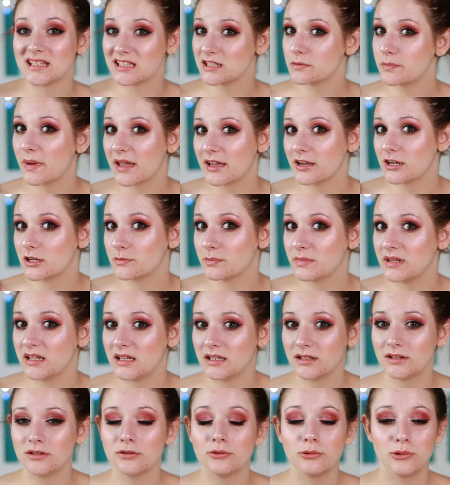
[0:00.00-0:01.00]
inspired
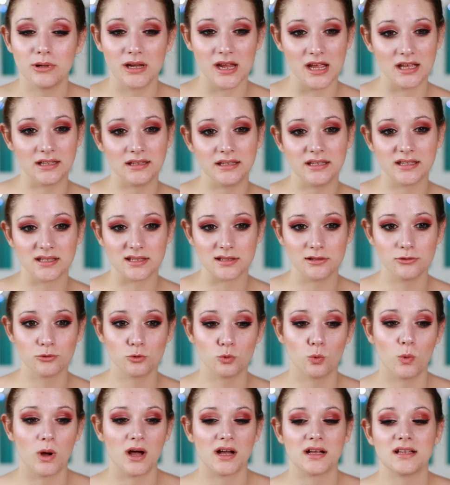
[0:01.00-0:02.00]
me to create this
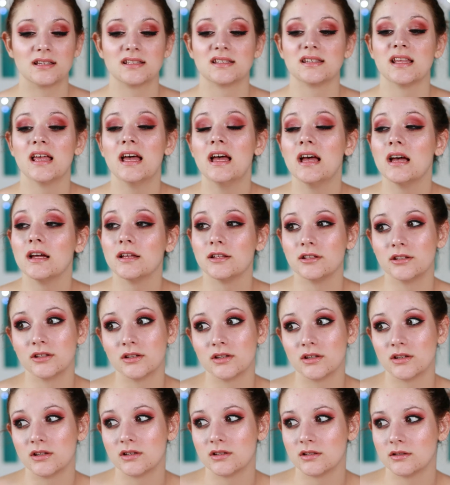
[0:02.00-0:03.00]
look was
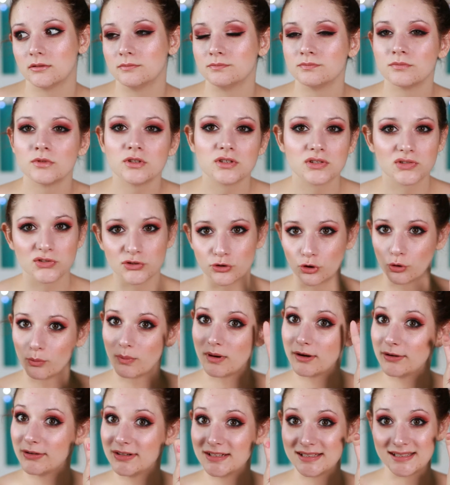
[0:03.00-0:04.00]
the
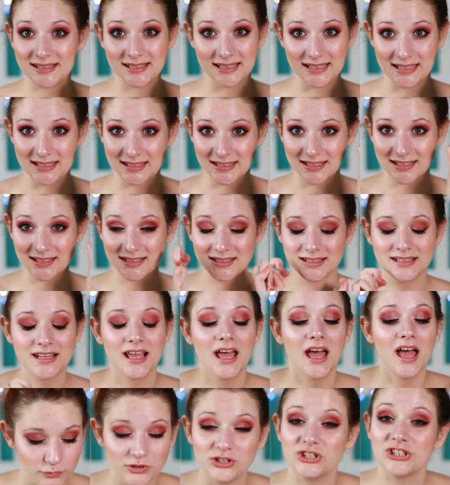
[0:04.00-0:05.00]
strawberry season,
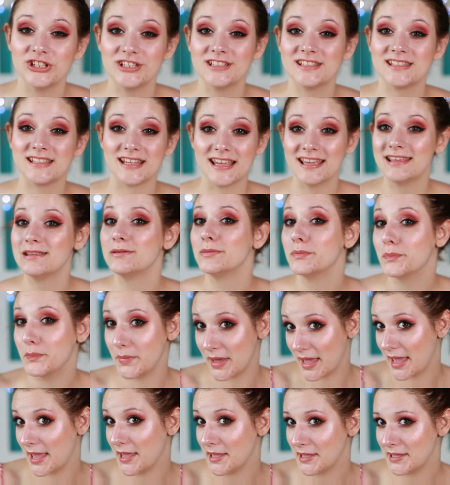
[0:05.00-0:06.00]
which is in
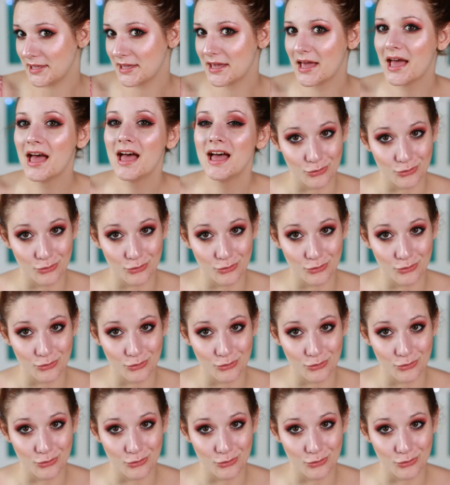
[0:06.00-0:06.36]
May.